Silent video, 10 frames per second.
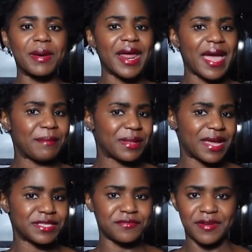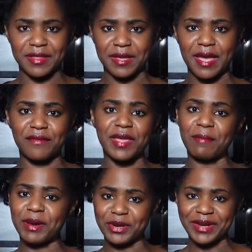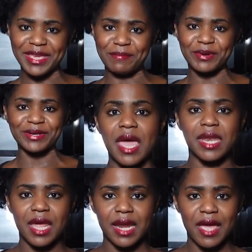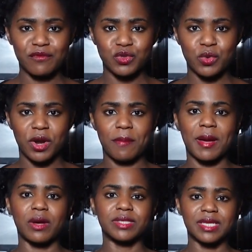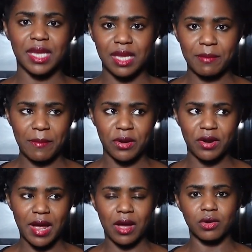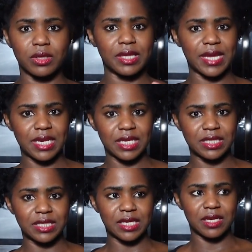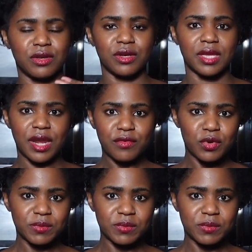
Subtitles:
But I am glad to finally have a butter keeper and not have to worry about taking my butter out, letting it sit, getting room